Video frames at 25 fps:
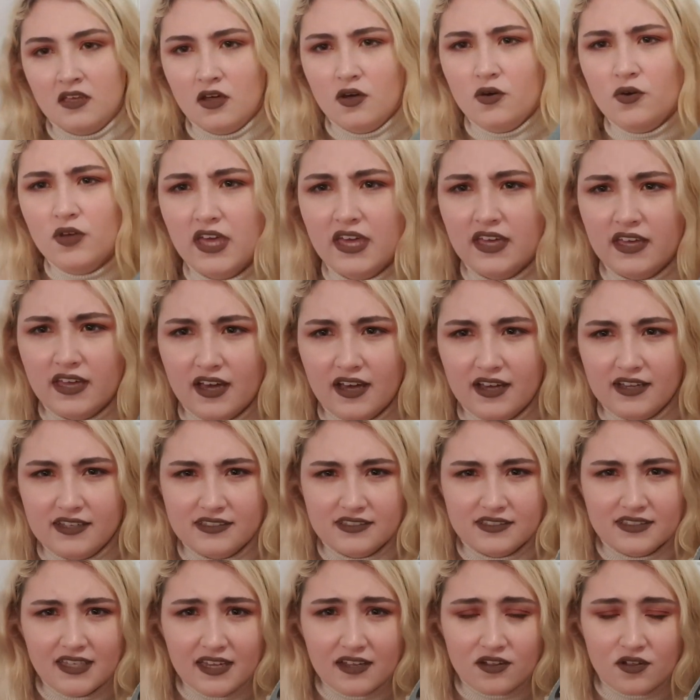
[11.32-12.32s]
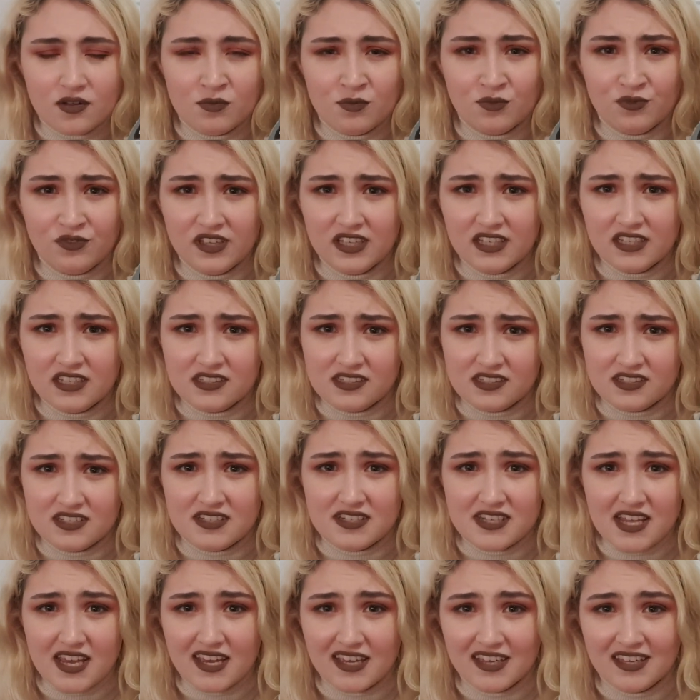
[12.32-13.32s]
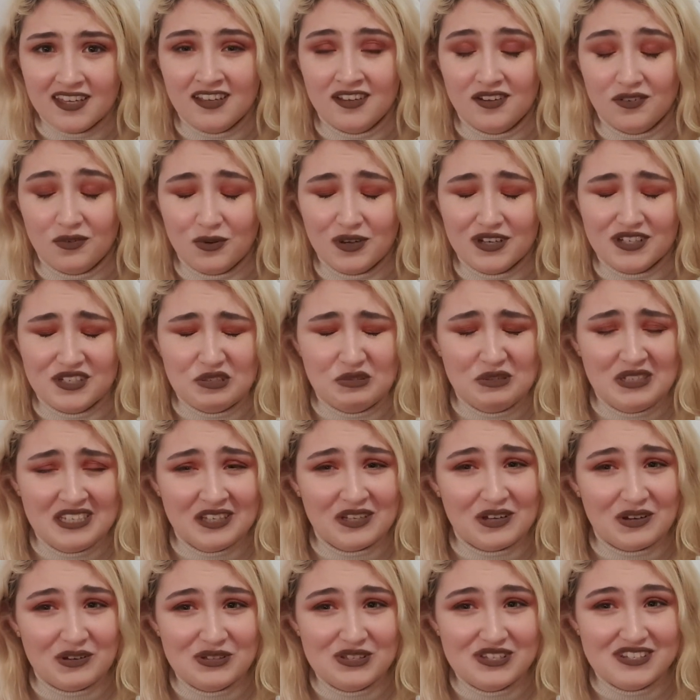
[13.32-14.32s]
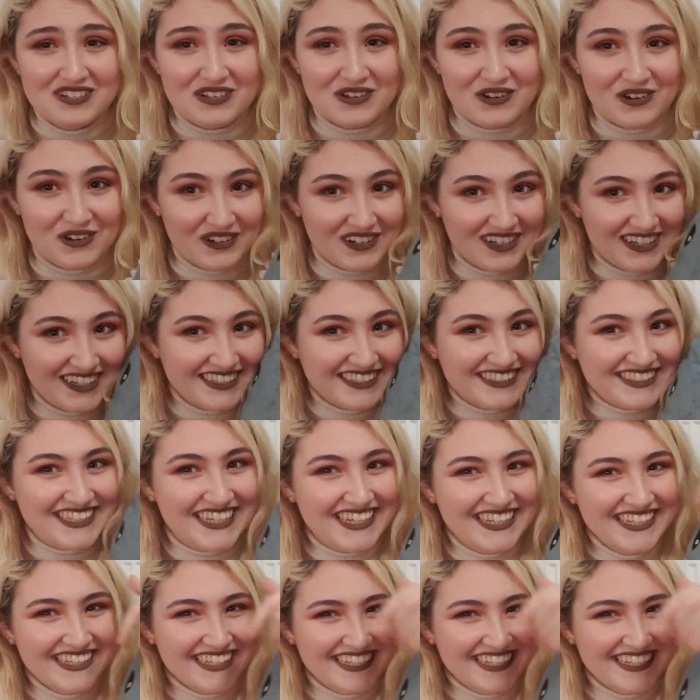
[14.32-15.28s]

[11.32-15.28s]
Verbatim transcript: Okay guys, get comfy because today we're doing ghost stories.